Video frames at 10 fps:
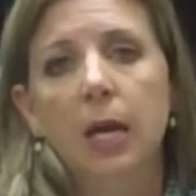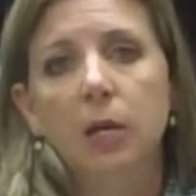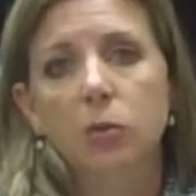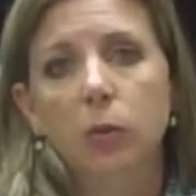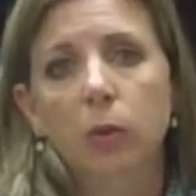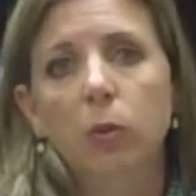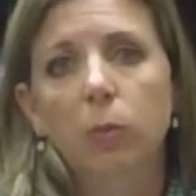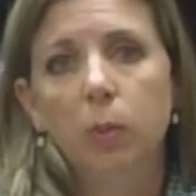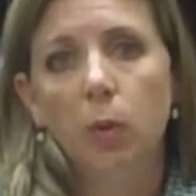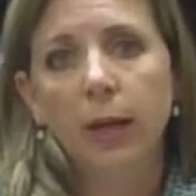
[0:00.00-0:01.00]
is we
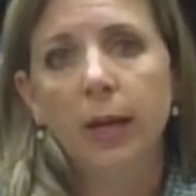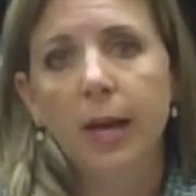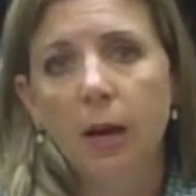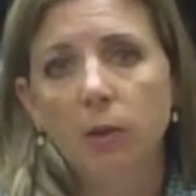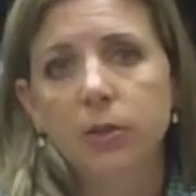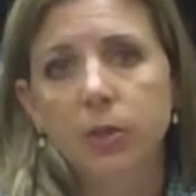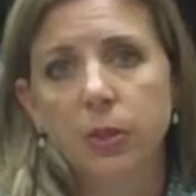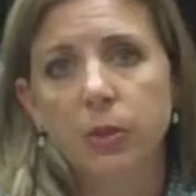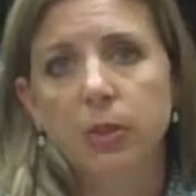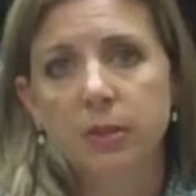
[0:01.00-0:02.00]
will point out
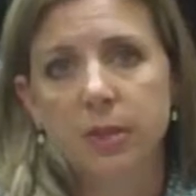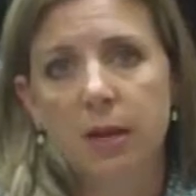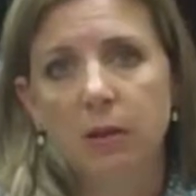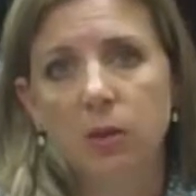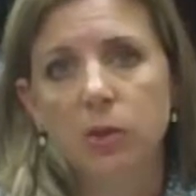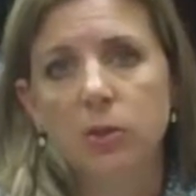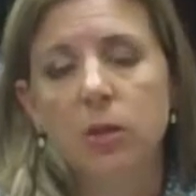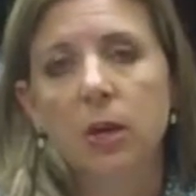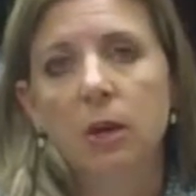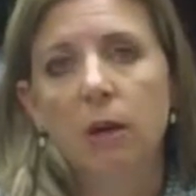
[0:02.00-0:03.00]
to the
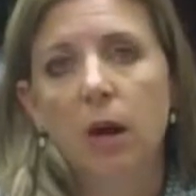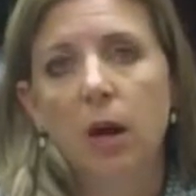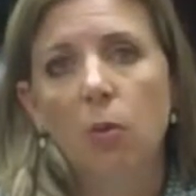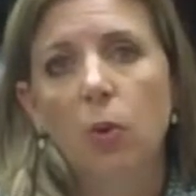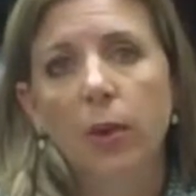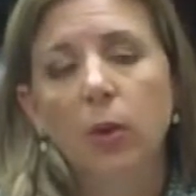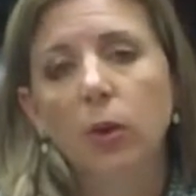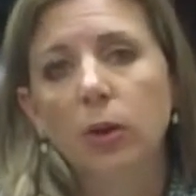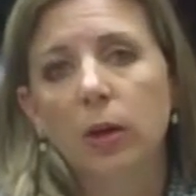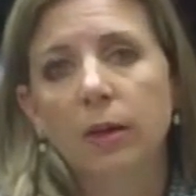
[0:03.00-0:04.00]
sellers whether
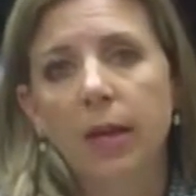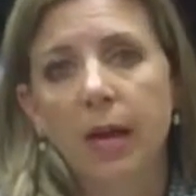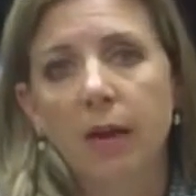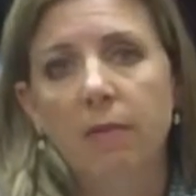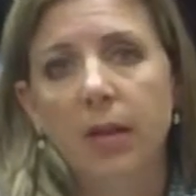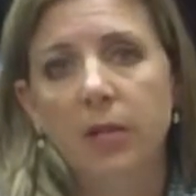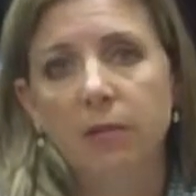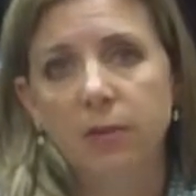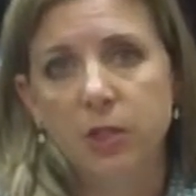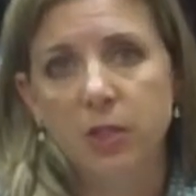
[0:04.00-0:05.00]
or not they have a
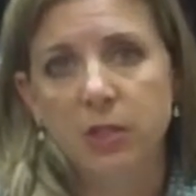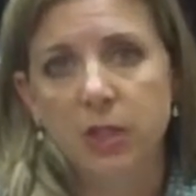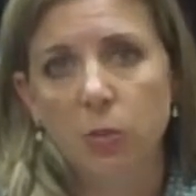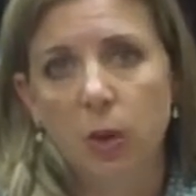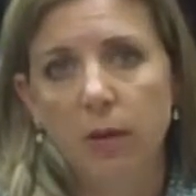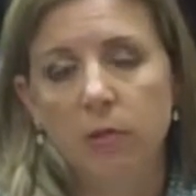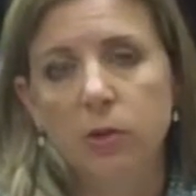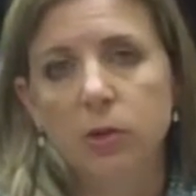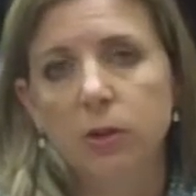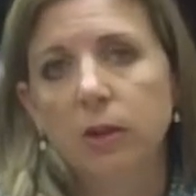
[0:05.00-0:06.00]
deficiency
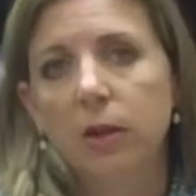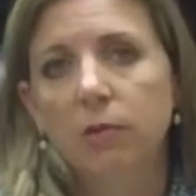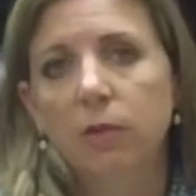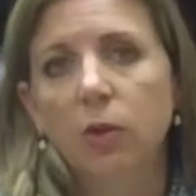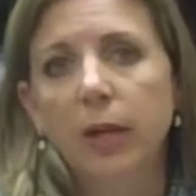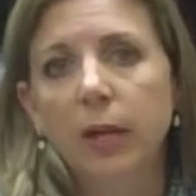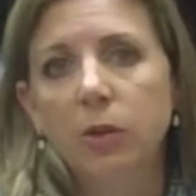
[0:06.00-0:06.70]
waiver so that they fully